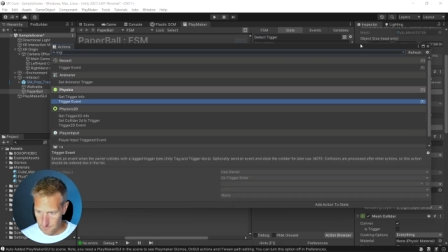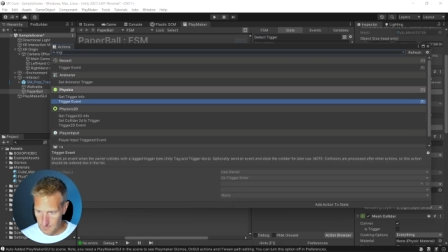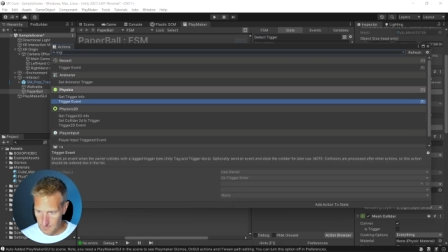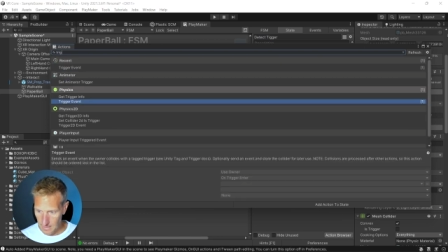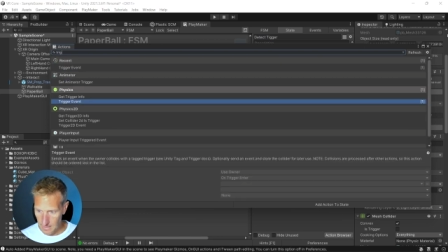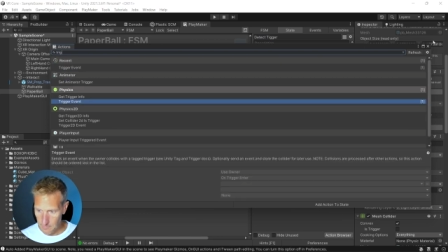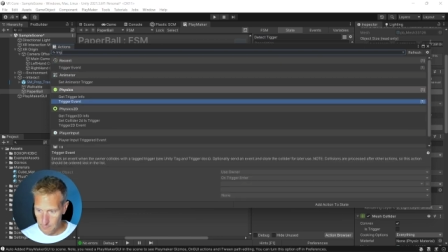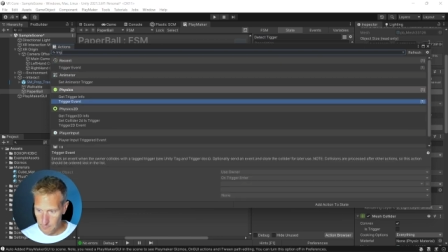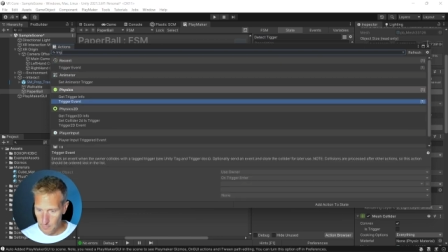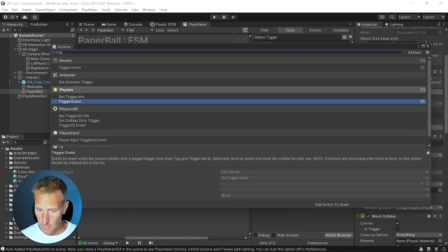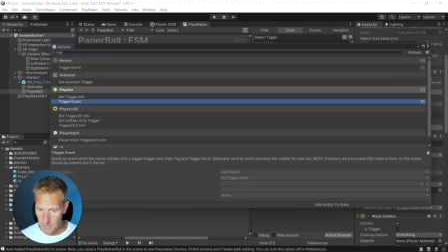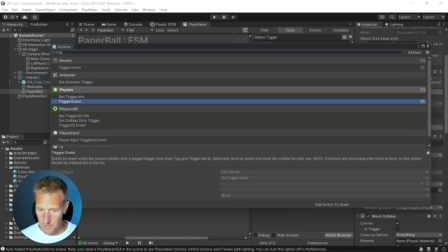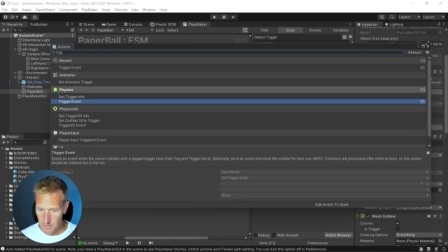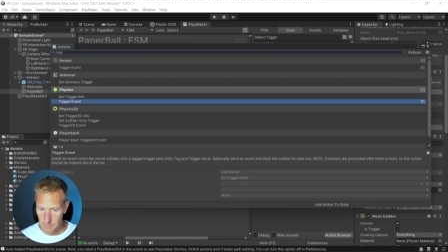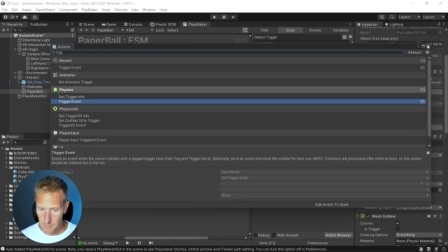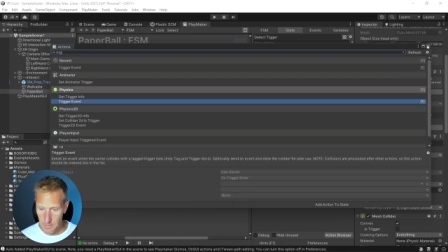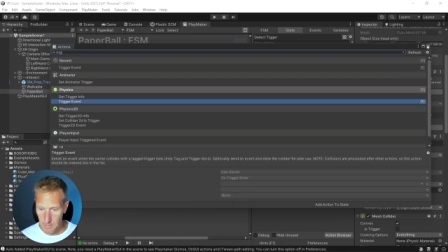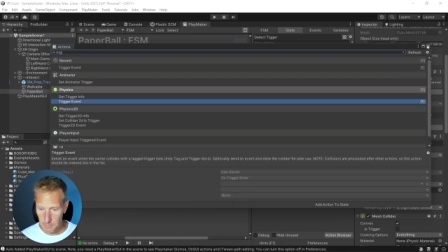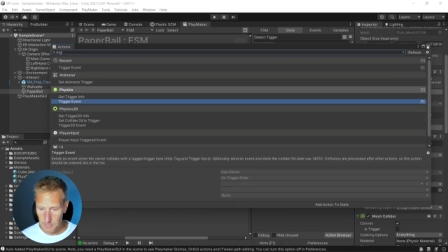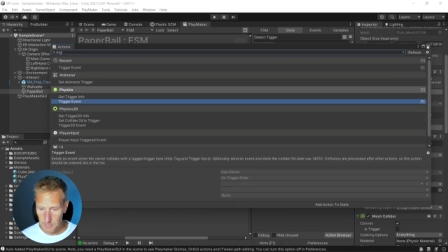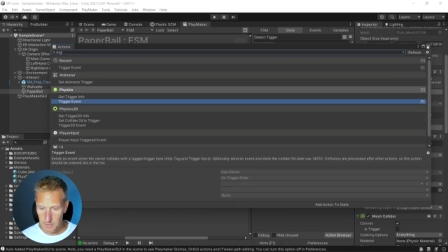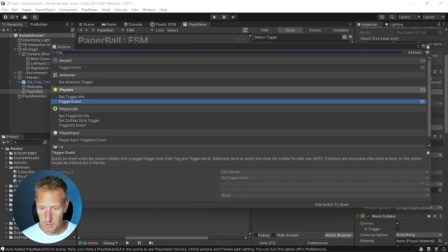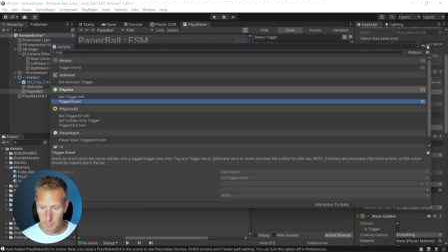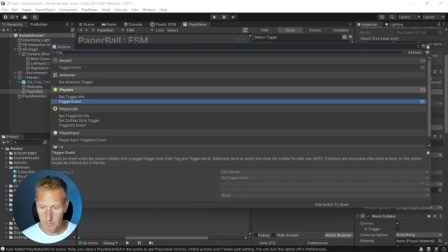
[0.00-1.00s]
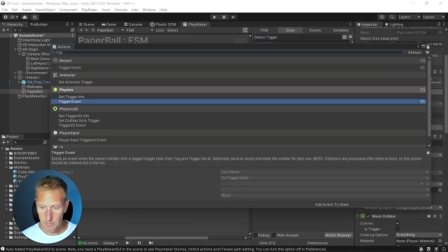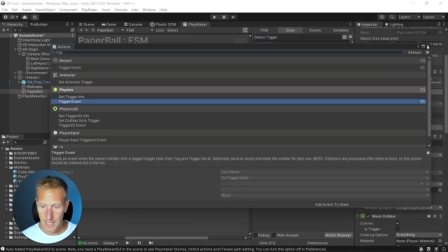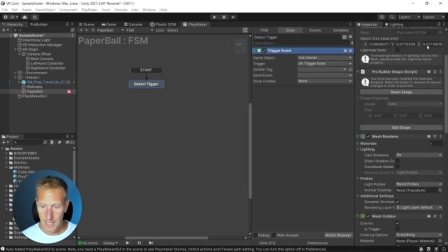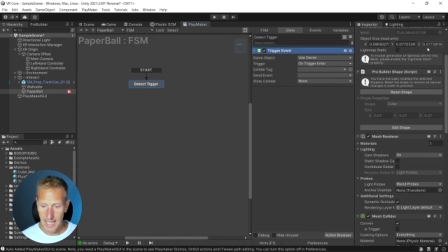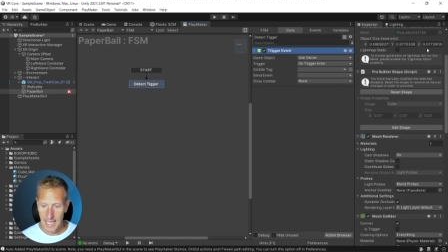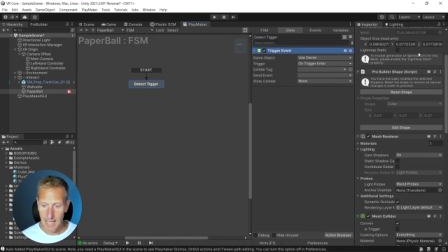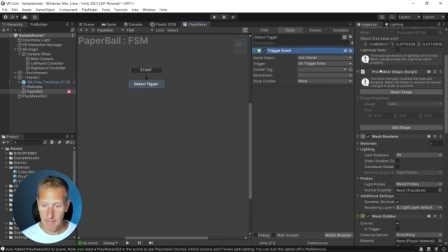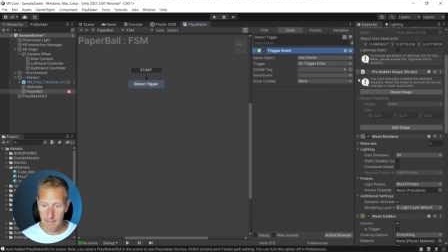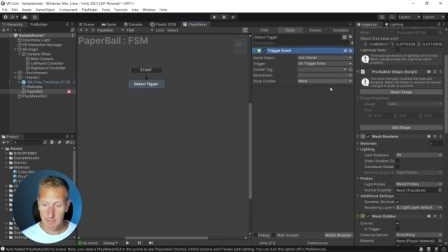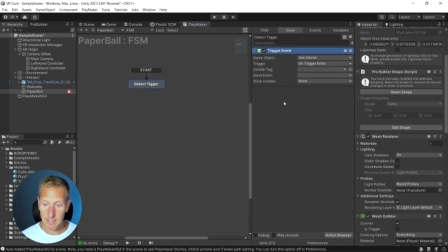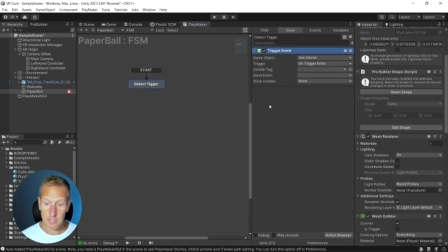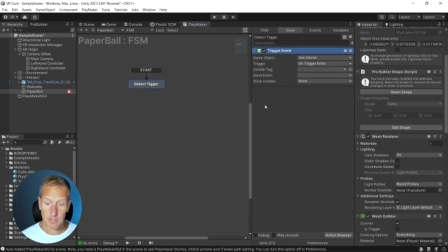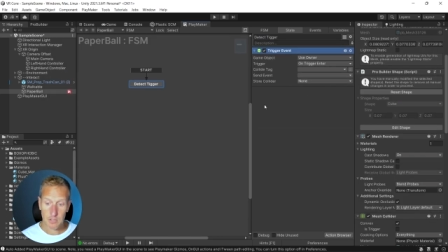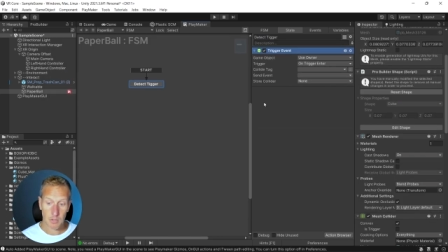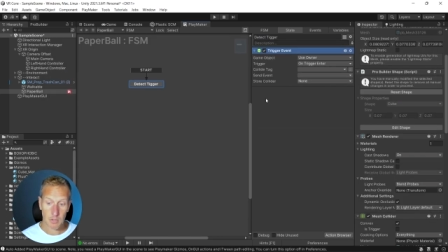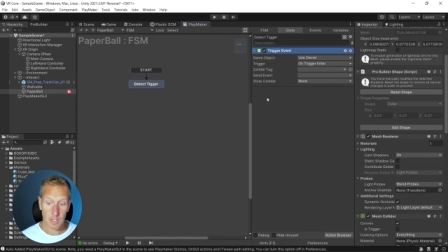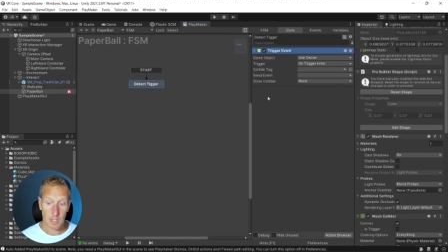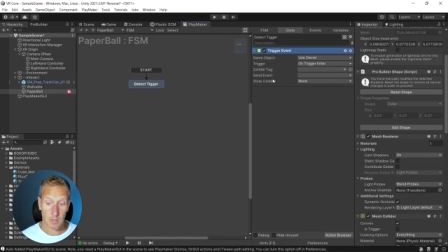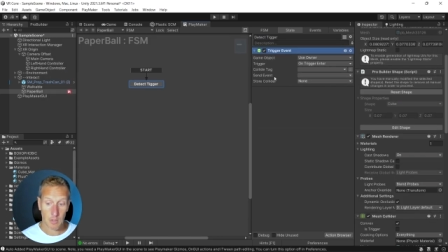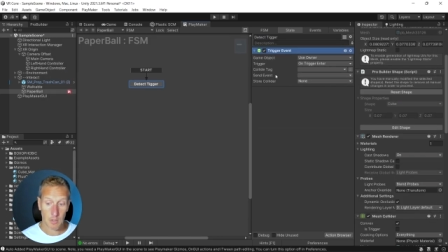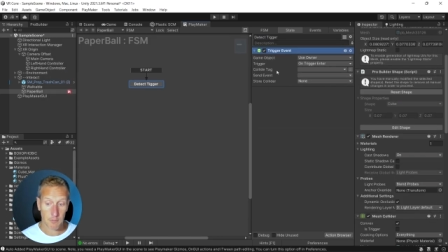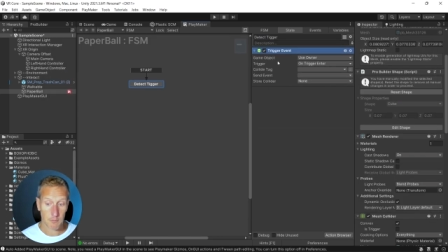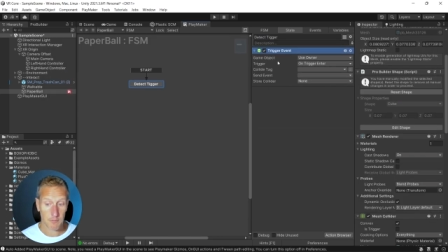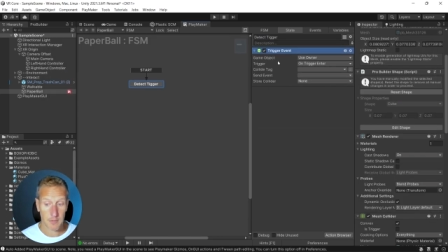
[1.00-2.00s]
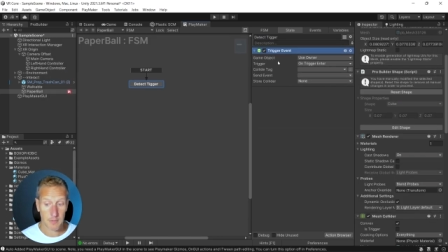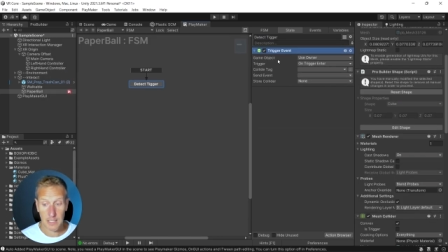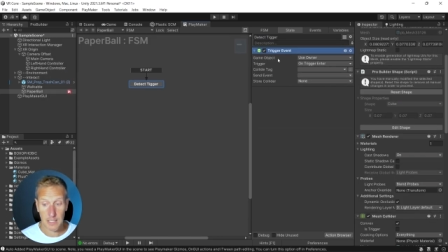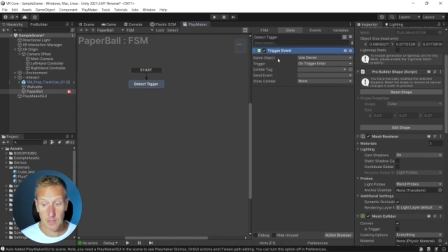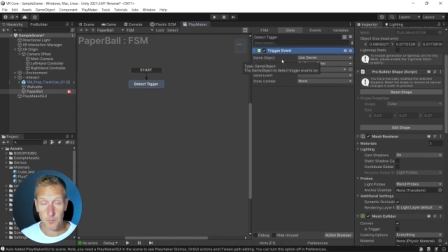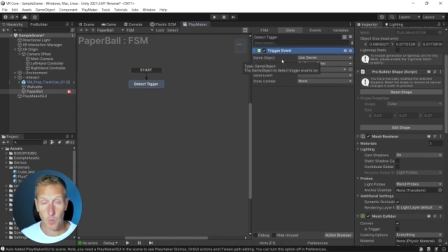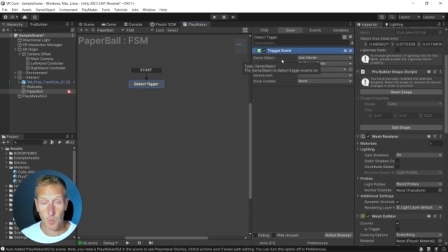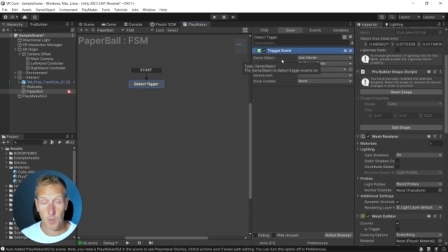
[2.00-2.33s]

and for us to be able to have a trigger event,